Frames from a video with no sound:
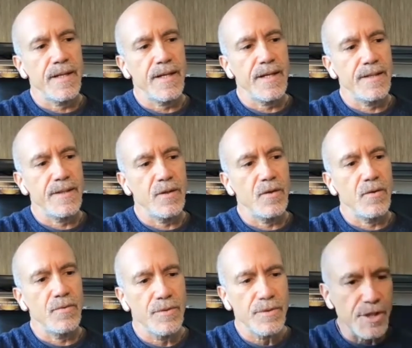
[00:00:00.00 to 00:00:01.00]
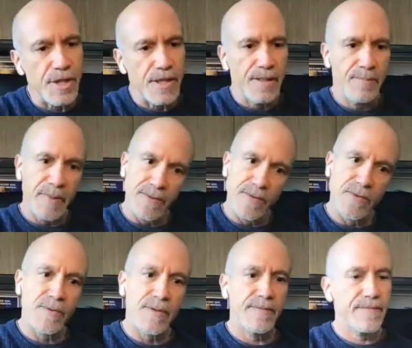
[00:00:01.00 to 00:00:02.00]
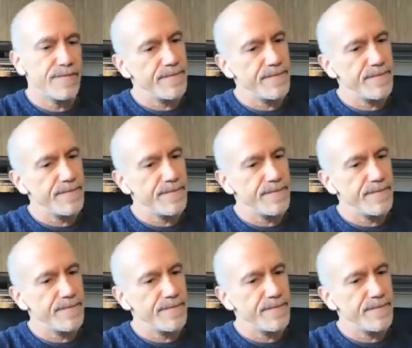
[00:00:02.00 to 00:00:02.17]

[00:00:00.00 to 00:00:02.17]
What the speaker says: and ownership and sort of